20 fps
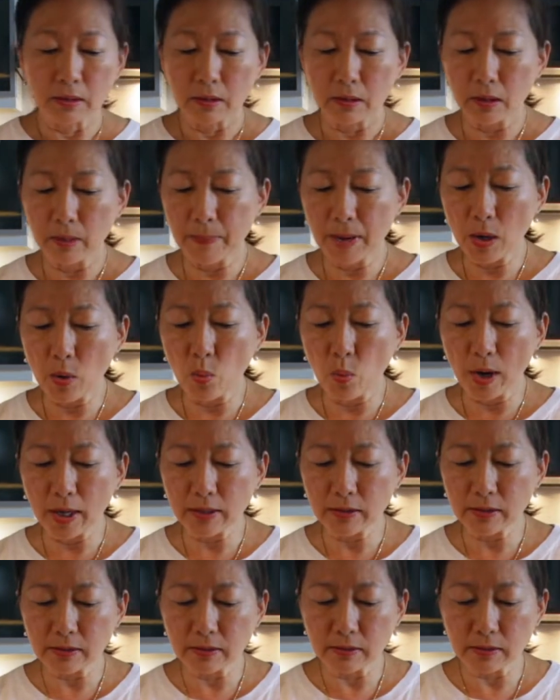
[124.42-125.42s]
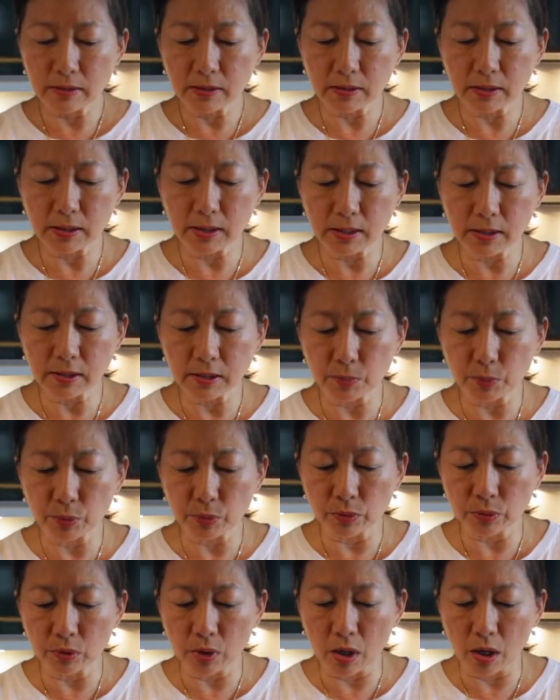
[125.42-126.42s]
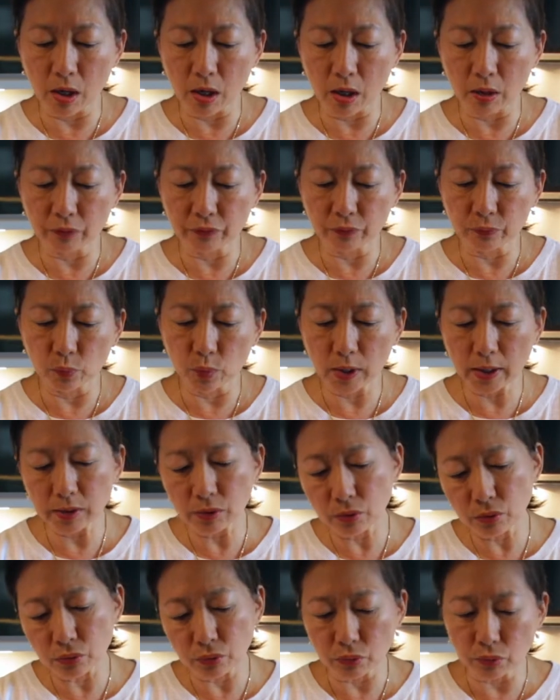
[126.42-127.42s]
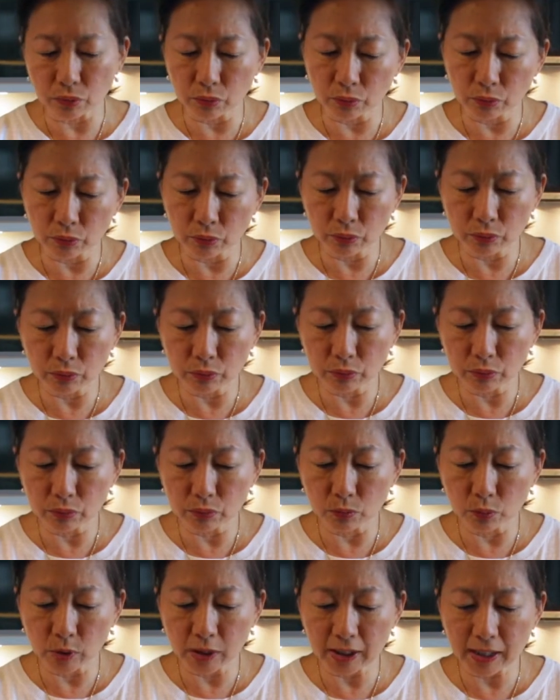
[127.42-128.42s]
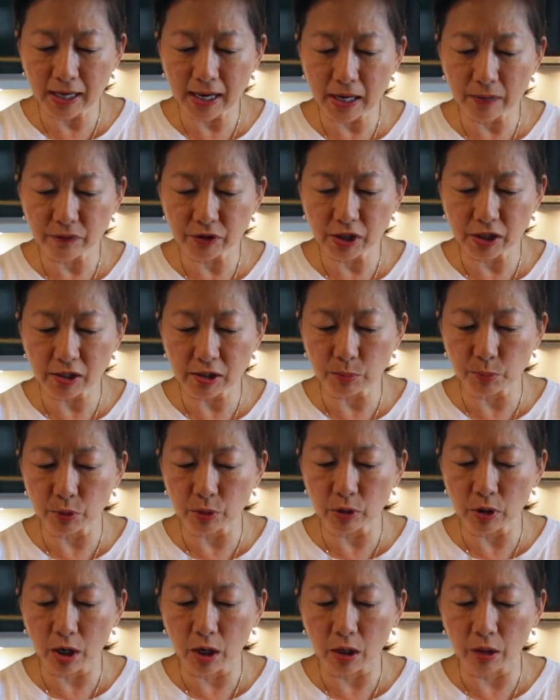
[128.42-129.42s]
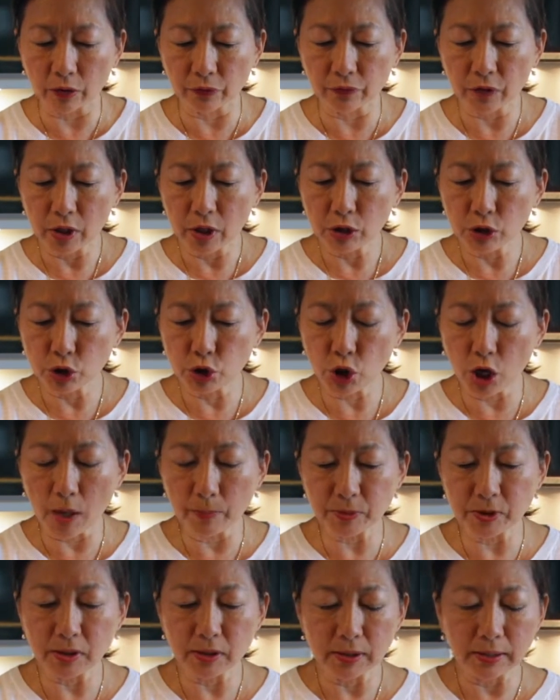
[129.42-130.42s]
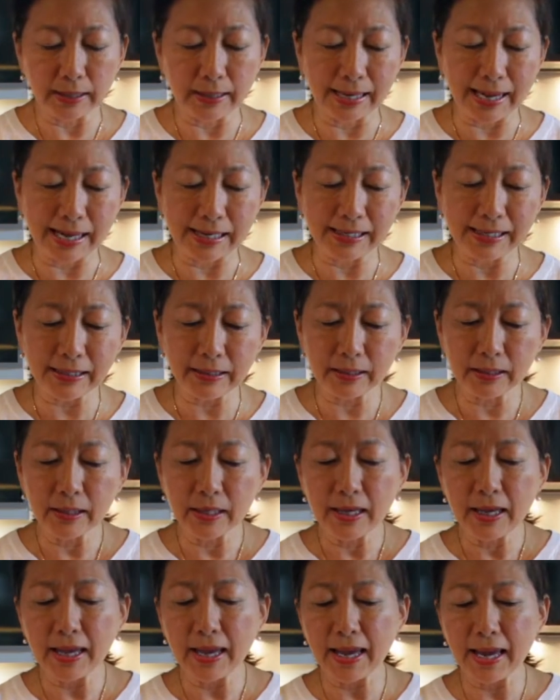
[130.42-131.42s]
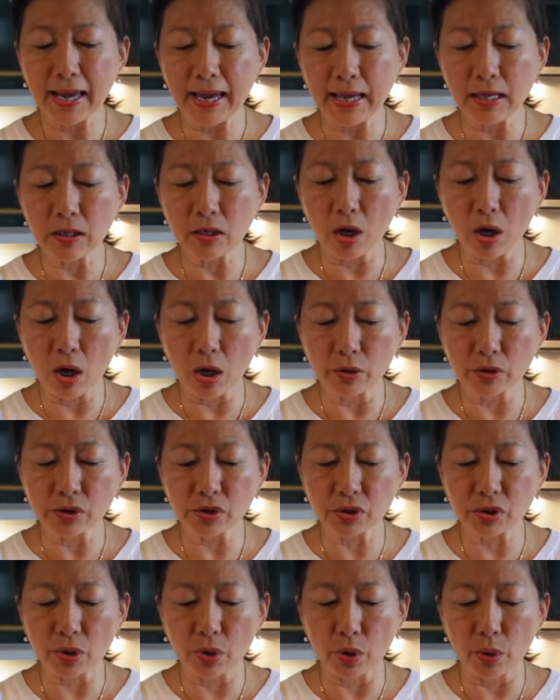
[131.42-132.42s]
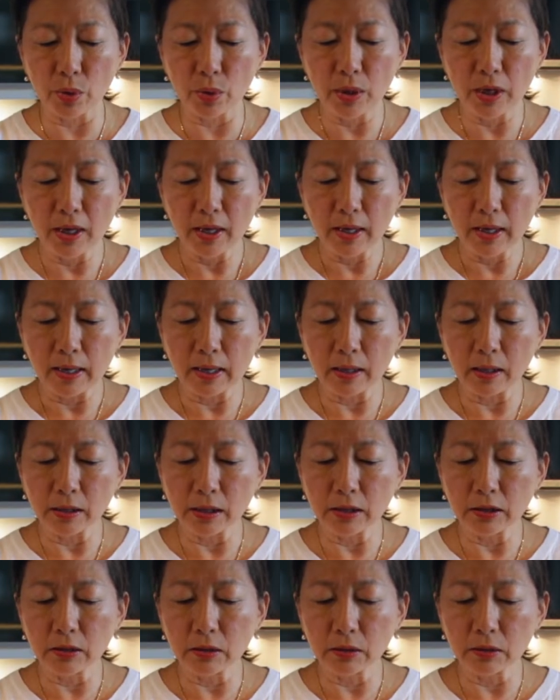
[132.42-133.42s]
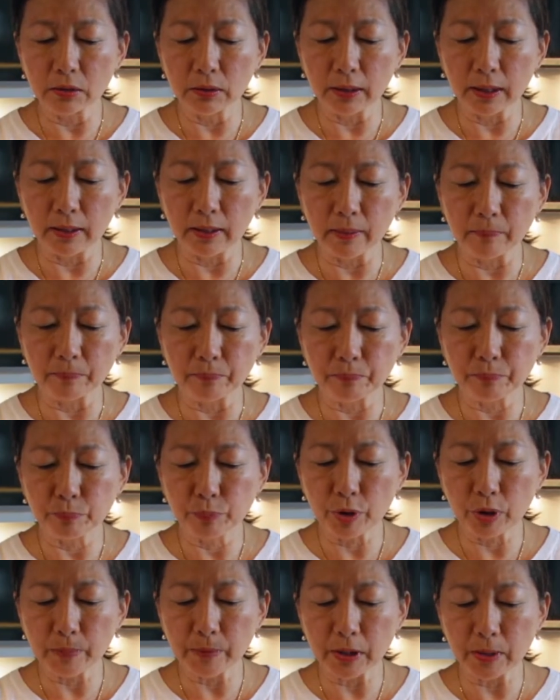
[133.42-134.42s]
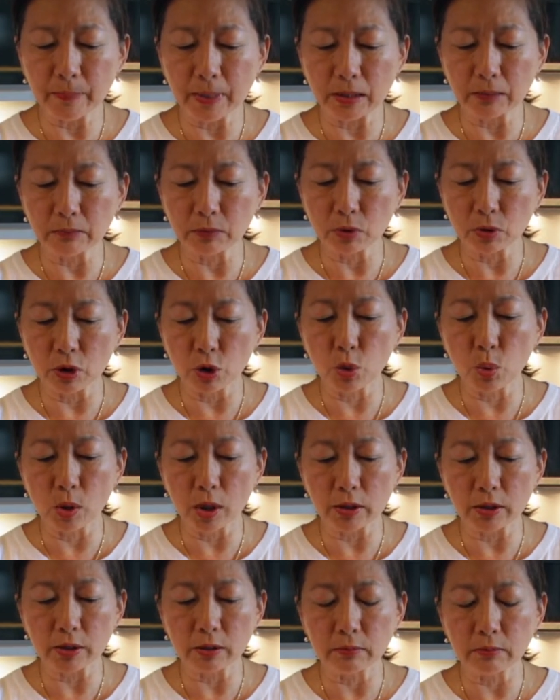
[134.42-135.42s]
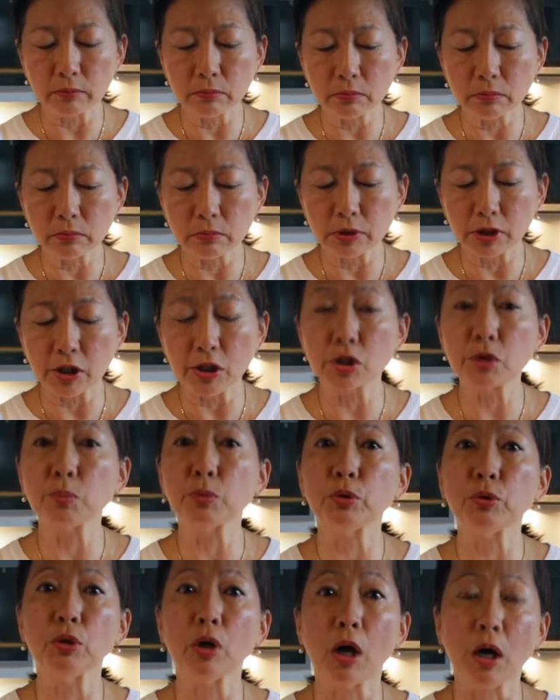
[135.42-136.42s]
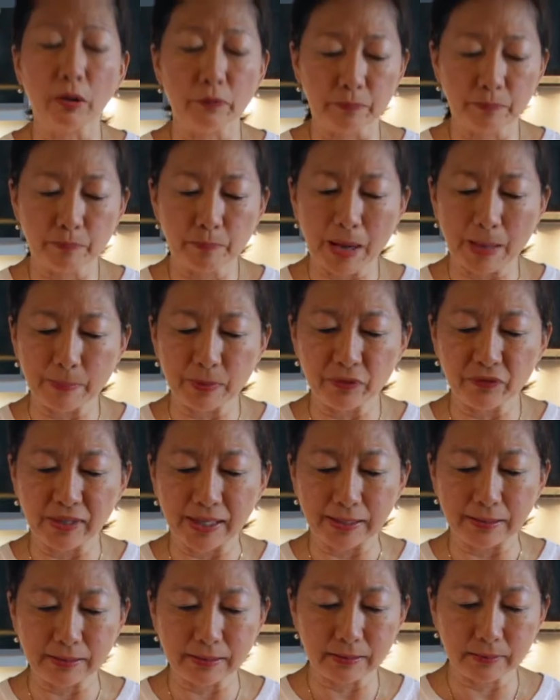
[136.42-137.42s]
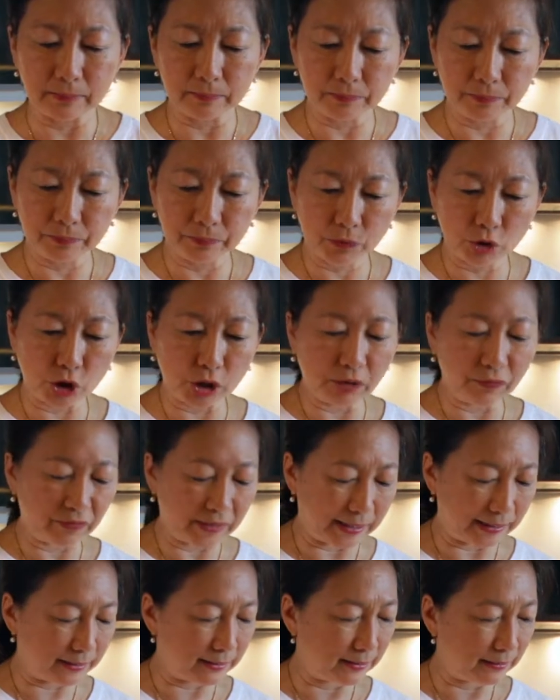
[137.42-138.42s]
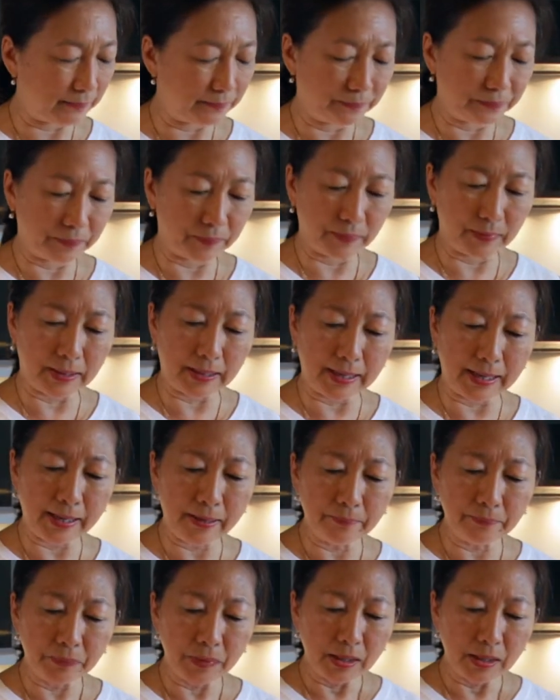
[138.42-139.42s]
about 1 teaspoon of 1 to 1½ teaspoon of chopped garlic, and also a little probably about a ¼ teaspoon of pepper flakes, chili flakes. Okay,